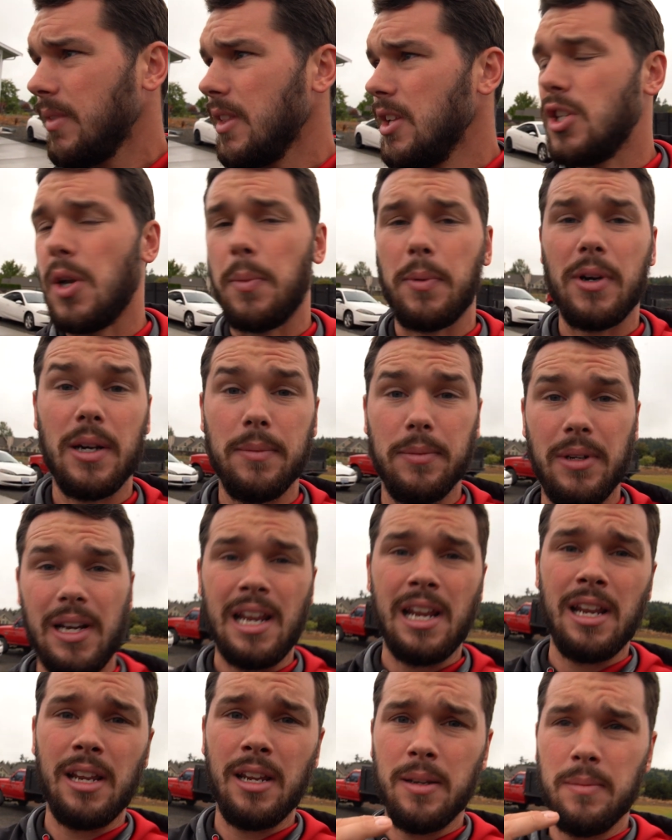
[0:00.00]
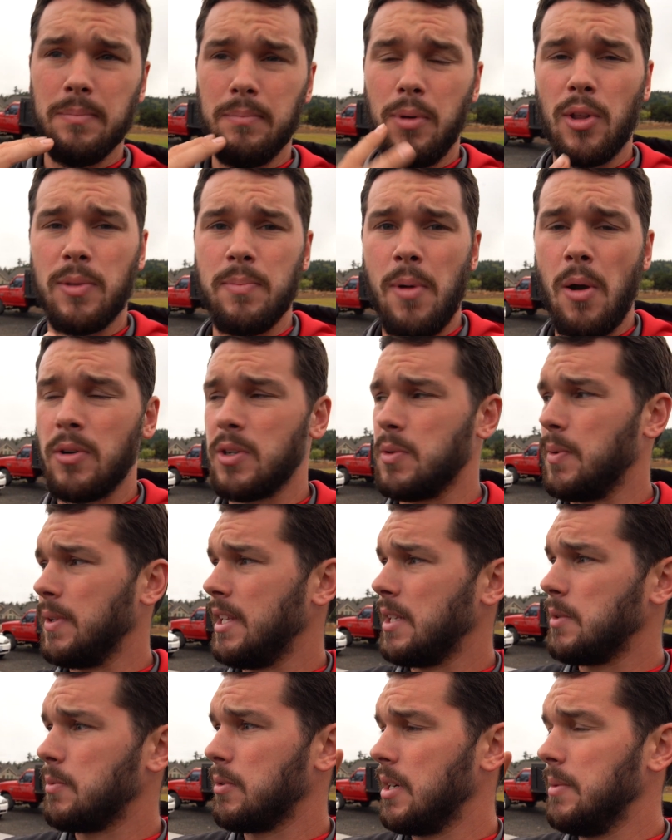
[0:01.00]
So we're gonna bring both mowers with
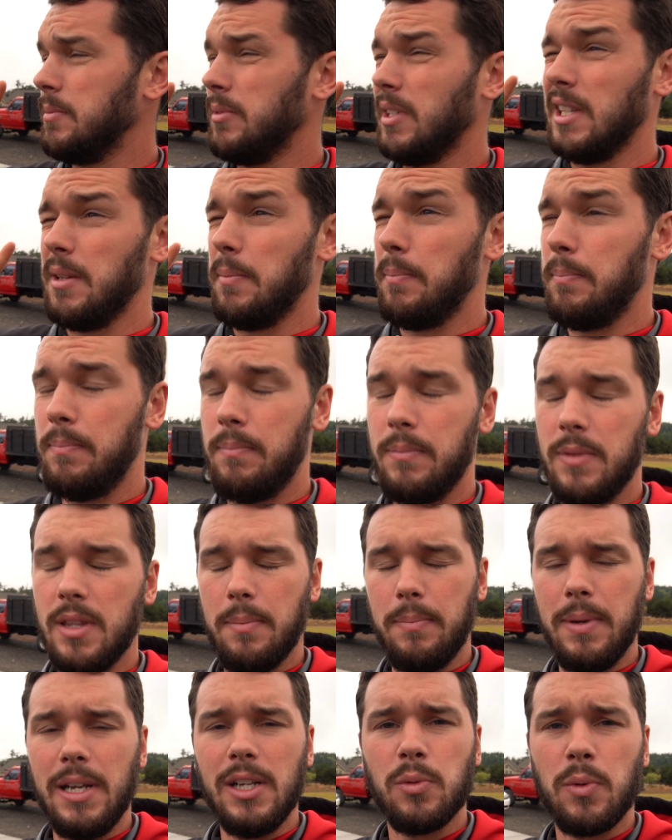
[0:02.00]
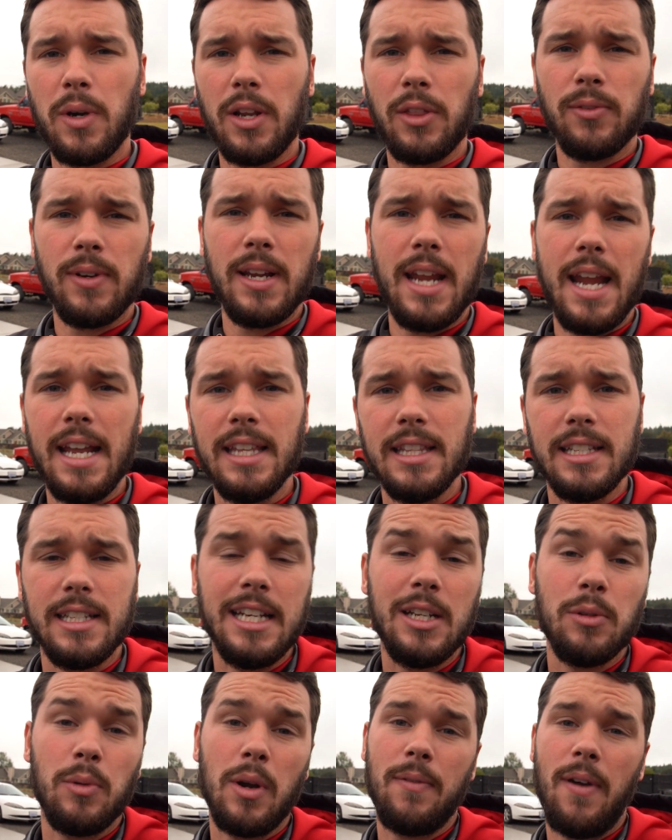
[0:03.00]
us. We're gonna bring the B23 and the
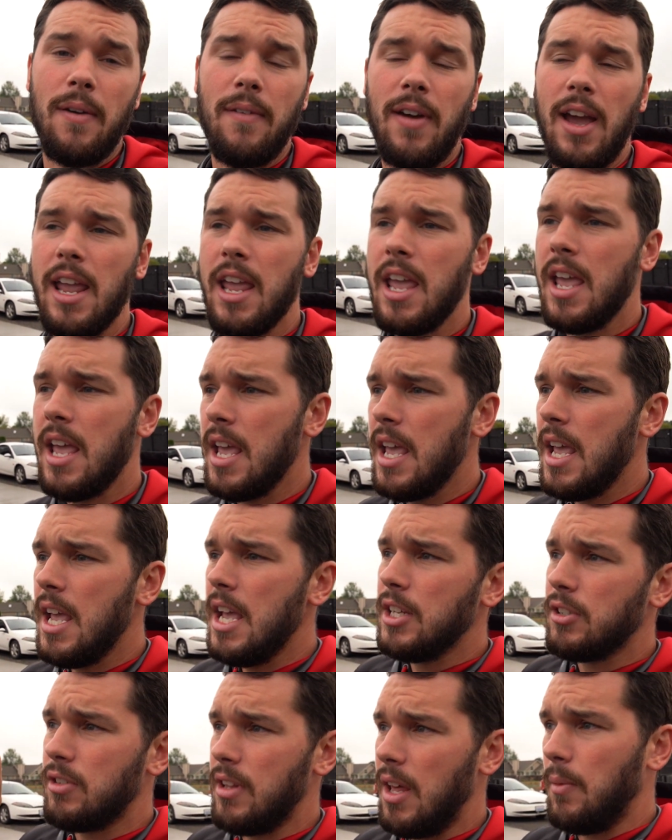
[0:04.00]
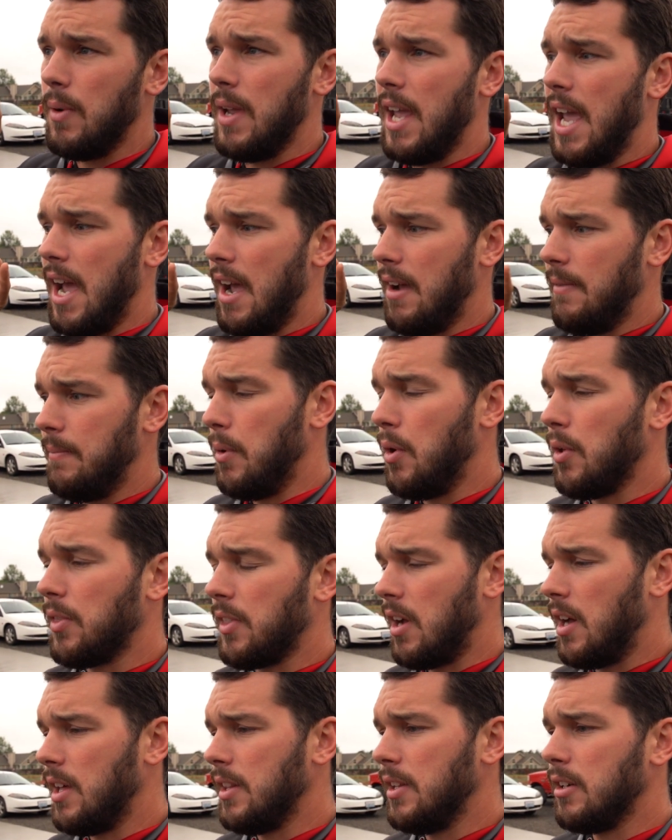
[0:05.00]
T25i so that we have
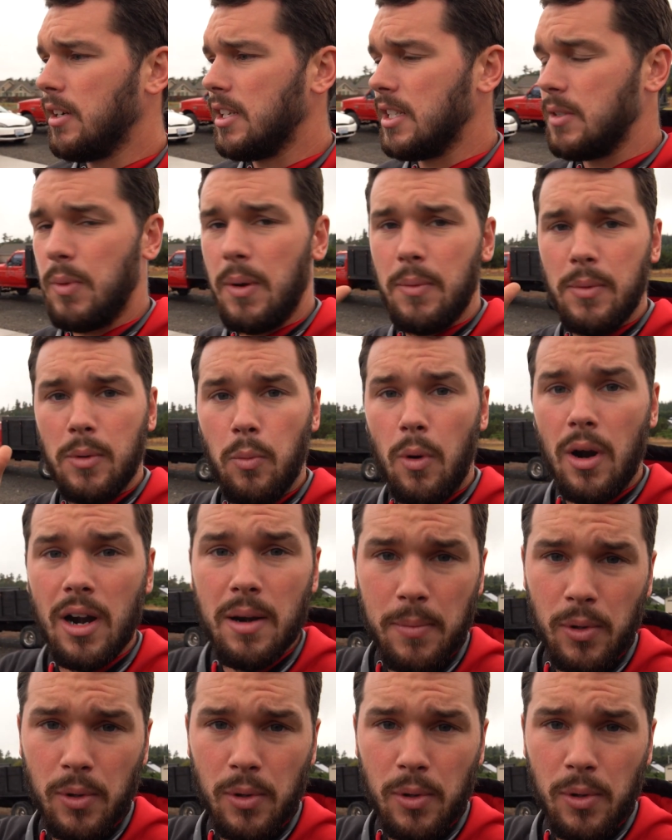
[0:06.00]
both on there, because we would want to